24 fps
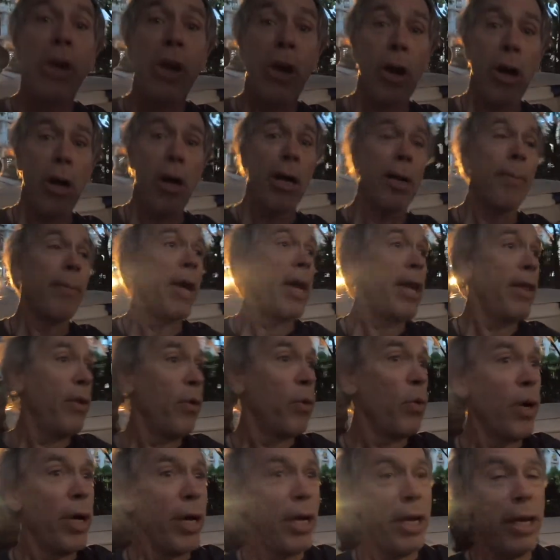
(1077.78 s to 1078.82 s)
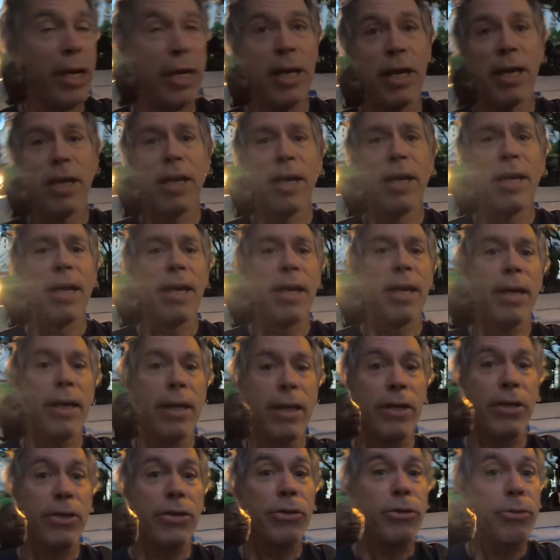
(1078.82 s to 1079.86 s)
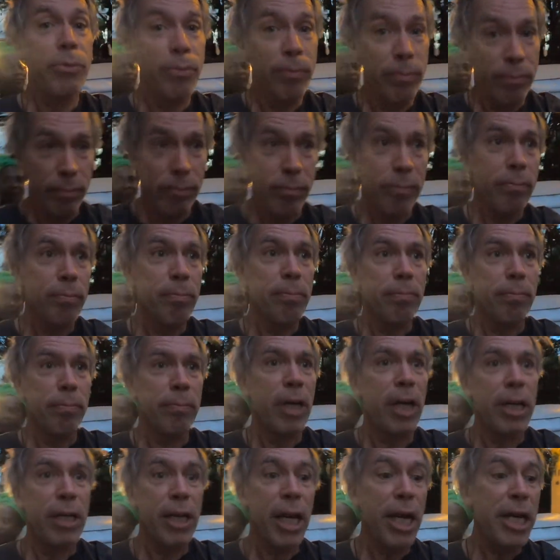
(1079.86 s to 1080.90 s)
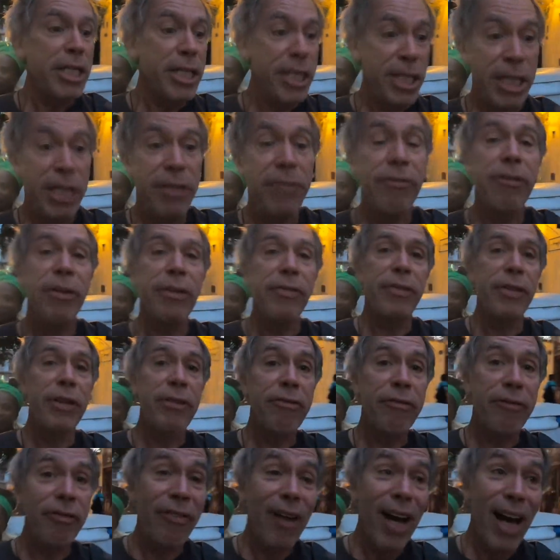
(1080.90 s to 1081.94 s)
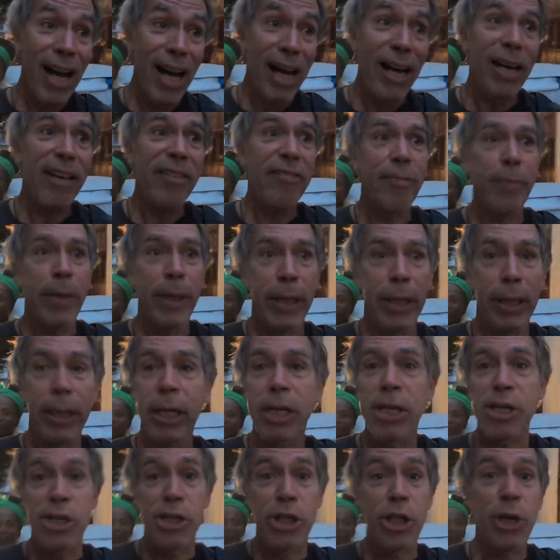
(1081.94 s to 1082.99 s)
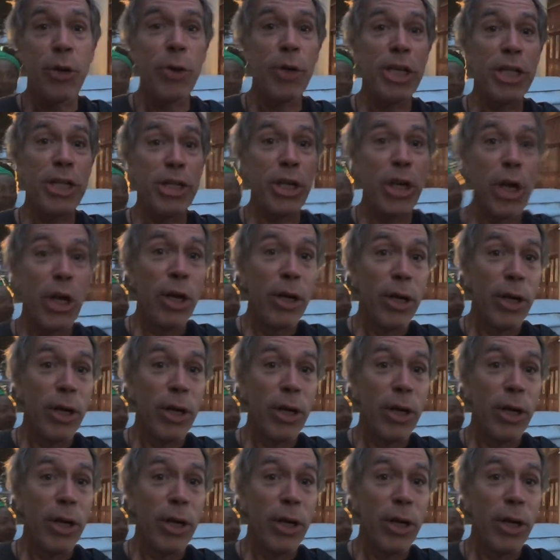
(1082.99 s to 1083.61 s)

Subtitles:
car, by the way, is a 1955 Bel Air, so it's